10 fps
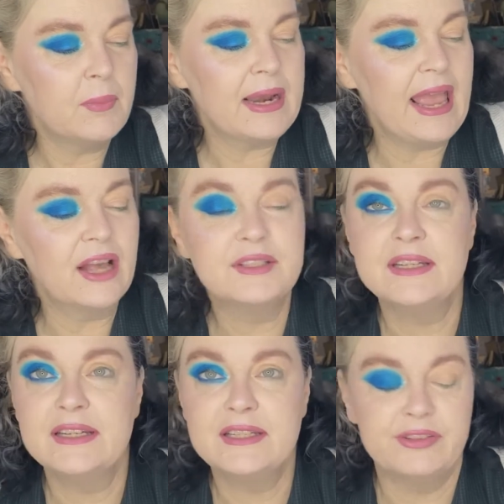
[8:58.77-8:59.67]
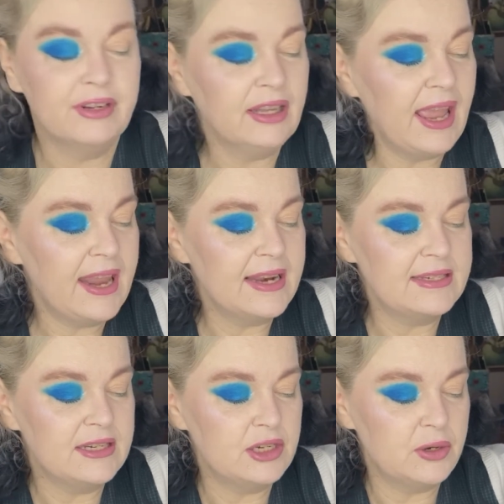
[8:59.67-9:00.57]
I held it in a different light, I did
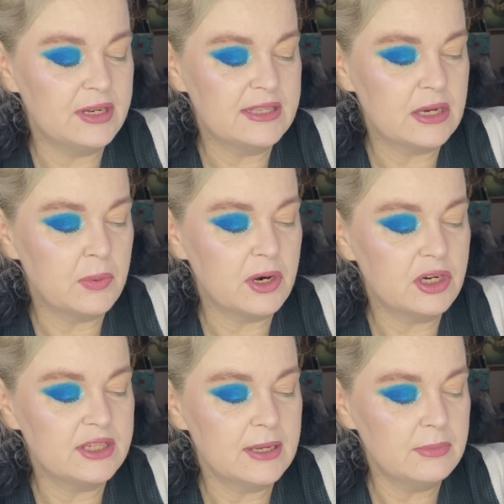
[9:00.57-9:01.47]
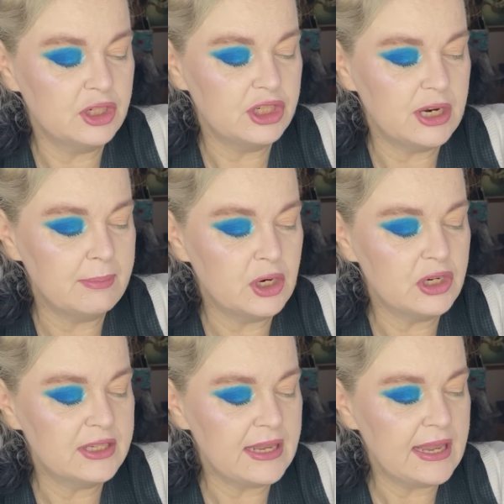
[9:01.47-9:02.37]
notice there were some shimmers
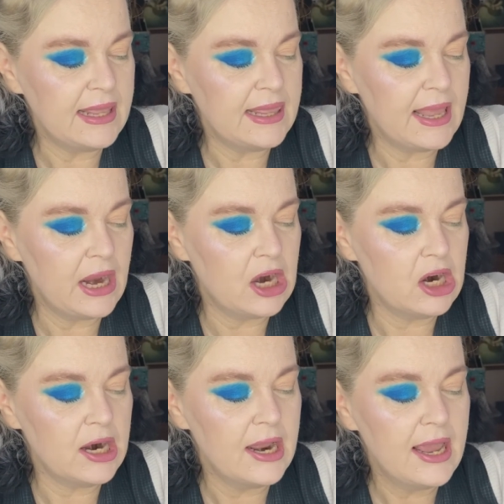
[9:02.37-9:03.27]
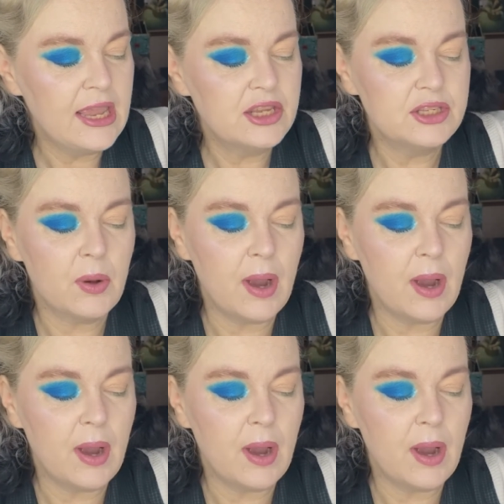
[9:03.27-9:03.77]
in there. So I